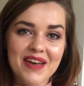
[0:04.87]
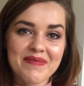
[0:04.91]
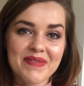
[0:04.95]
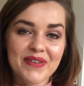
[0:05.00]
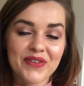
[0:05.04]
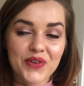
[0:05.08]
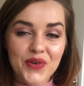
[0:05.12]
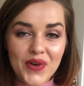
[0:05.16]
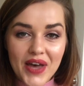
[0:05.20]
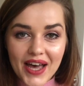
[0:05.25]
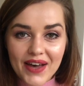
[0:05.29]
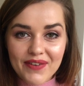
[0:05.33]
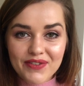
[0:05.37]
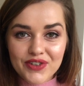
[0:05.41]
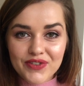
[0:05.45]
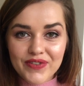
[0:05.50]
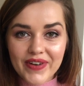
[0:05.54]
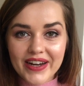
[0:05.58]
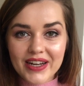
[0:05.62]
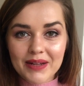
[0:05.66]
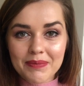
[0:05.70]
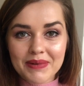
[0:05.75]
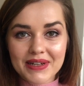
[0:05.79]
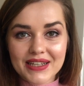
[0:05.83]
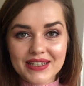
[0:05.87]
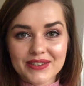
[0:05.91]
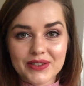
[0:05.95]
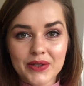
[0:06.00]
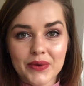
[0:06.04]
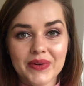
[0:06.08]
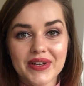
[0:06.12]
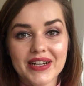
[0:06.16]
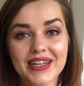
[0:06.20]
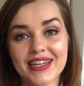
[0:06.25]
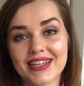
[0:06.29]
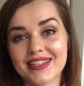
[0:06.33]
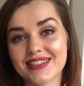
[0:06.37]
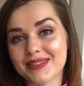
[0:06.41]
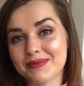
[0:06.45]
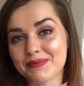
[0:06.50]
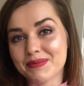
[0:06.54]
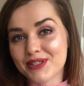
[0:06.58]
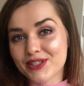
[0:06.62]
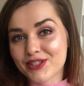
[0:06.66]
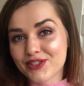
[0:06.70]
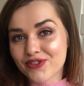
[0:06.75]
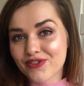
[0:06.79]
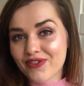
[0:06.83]
If you haven't already, please go and click
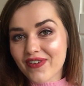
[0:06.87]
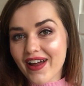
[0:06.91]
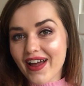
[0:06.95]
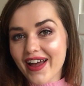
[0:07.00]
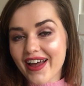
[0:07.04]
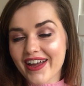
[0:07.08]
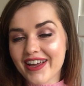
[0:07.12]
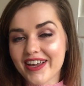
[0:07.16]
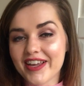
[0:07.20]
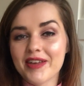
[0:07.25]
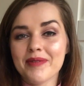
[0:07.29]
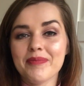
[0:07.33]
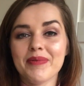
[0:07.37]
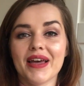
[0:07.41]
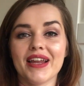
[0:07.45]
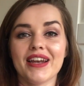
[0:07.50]
subscribe,